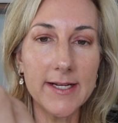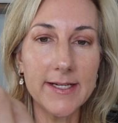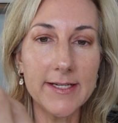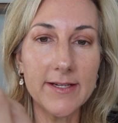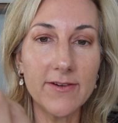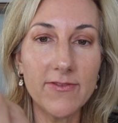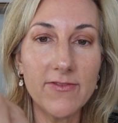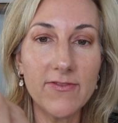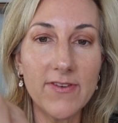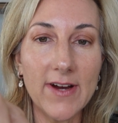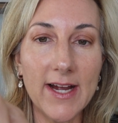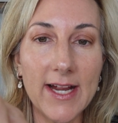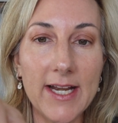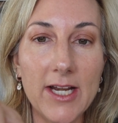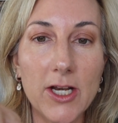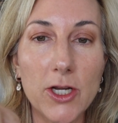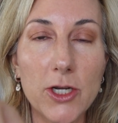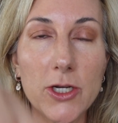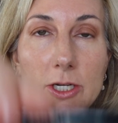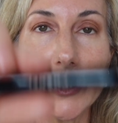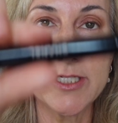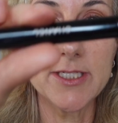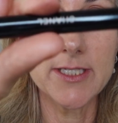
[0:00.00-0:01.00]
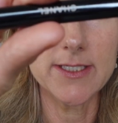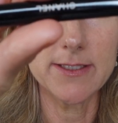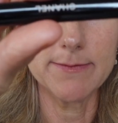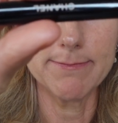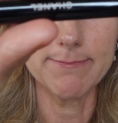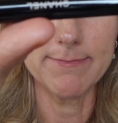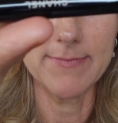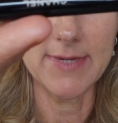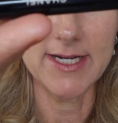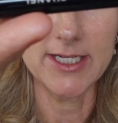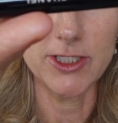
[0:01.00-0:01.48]
definer
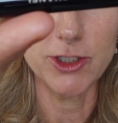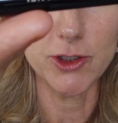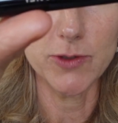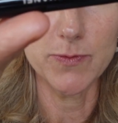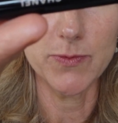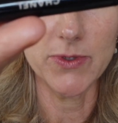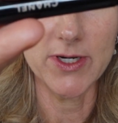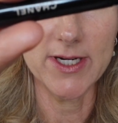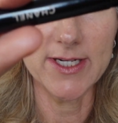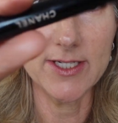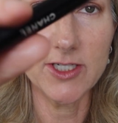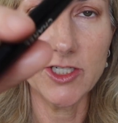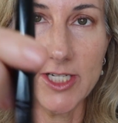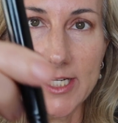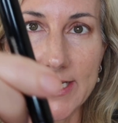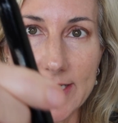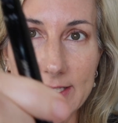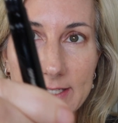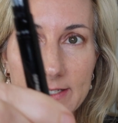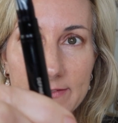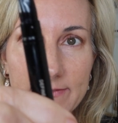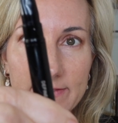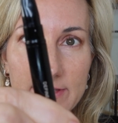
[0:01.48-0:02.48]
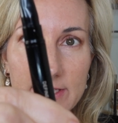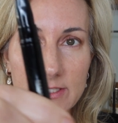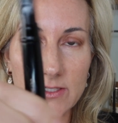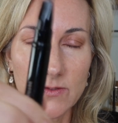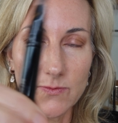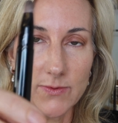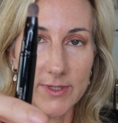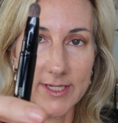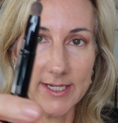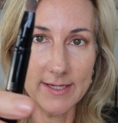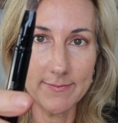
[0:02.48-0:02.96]
smudger brush. I love this
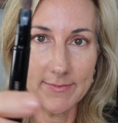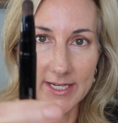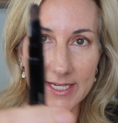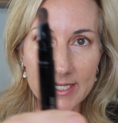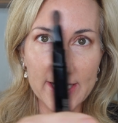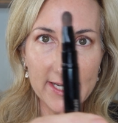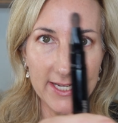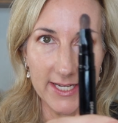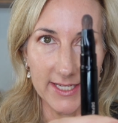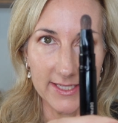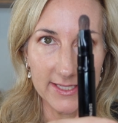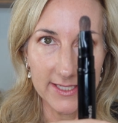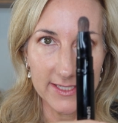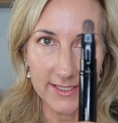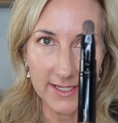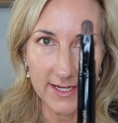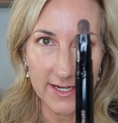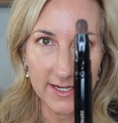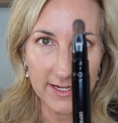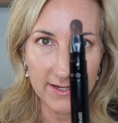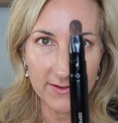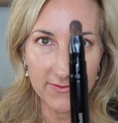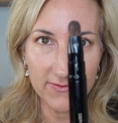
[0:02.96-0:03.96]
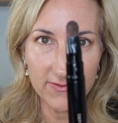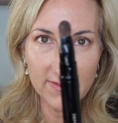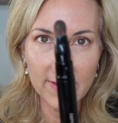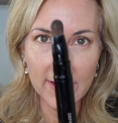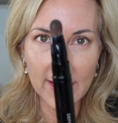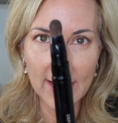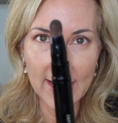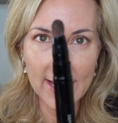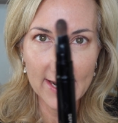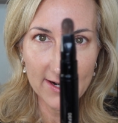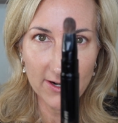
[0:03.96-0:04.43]
one. I'm going to take this kind of
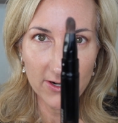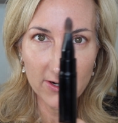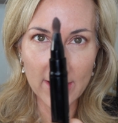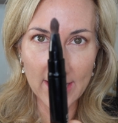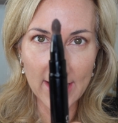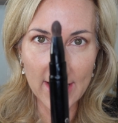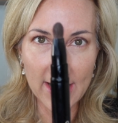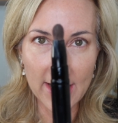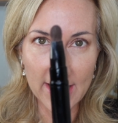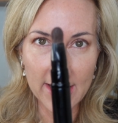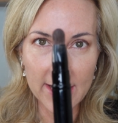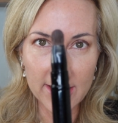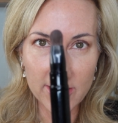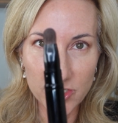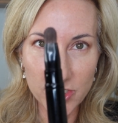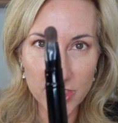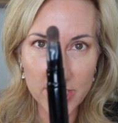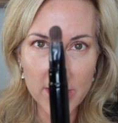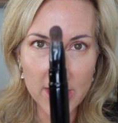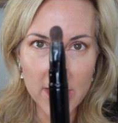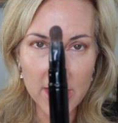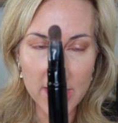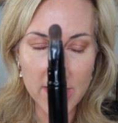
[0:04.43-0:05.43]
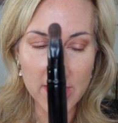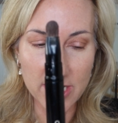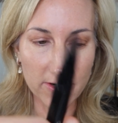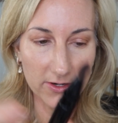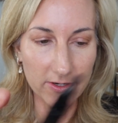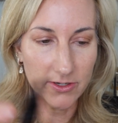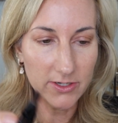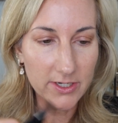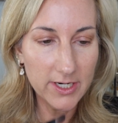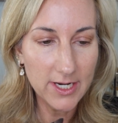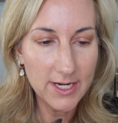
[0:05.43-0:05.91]
flatter edge
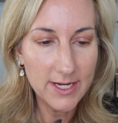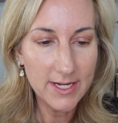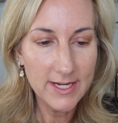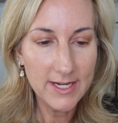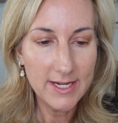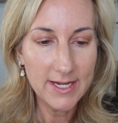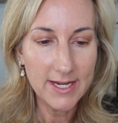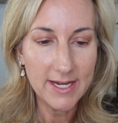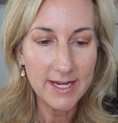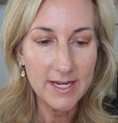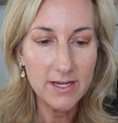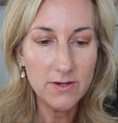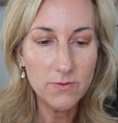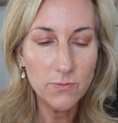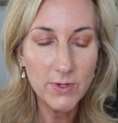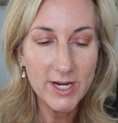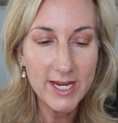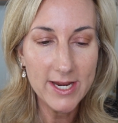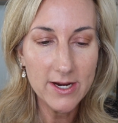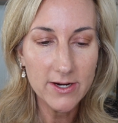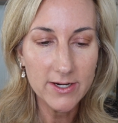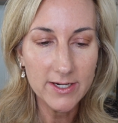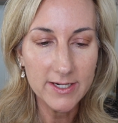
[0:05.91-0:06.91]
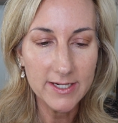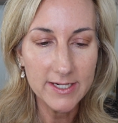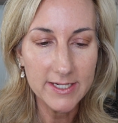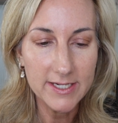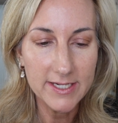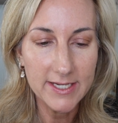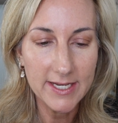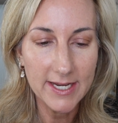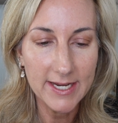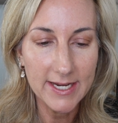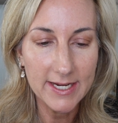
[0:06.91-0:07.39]
here, and we are going to
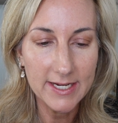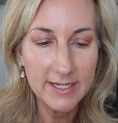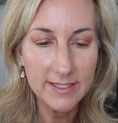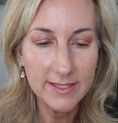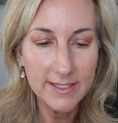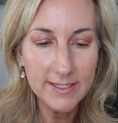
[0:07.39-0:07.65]
take a